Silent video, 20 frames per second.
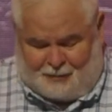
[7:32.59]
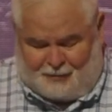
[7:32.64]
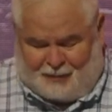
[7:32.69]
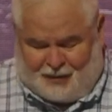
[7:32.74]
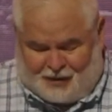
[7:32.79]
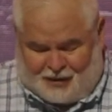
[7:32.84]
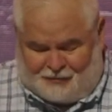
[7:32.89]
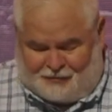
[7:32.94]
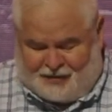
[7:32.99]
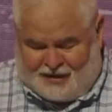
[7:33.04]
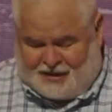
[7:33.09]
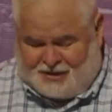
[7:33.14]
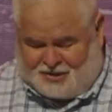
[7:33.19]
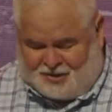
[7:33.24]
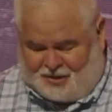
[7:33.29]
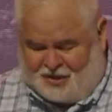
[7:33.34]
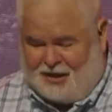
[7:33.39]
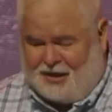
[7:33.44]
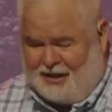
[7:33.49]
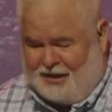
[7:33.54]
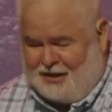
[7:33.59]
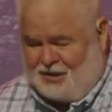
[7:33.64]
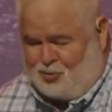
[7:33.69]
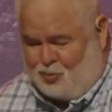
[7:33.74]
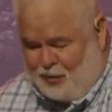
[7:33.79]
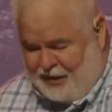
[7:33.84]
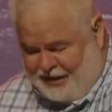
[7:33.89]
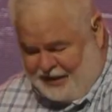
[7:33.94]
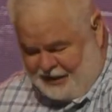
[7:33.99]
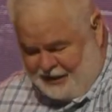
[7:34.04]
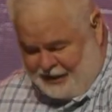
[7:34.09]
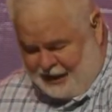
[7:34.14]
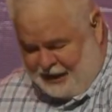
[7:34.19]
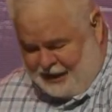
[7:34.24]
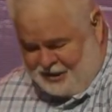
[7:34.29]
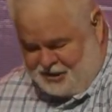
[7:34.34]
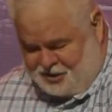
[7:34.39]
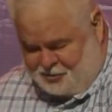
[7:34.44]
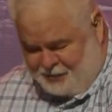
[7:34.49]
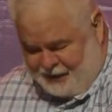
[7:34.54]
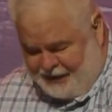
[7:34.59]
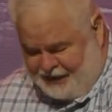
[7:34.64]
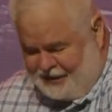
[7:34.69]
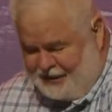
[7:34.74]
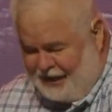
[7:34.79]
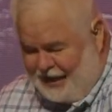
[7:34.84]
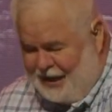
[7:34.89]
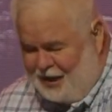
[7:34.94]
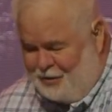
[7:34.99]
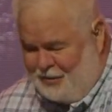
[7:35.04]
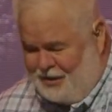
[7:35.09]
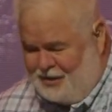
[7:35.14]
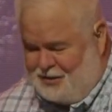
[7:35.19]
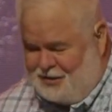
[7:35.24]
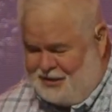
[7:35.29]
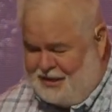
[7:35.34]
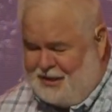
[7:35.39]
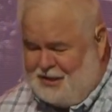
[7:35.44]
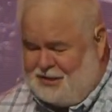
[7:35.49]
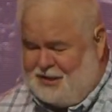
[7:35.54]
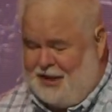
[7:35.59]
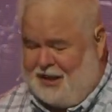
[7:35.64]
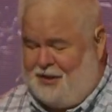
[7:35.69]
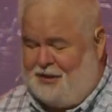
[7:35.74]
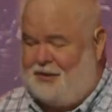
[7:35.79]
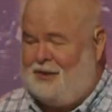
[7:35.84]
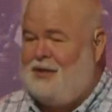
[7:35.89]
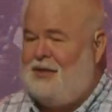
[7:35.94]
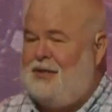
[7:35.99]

But of these things we cannot speak now in detail.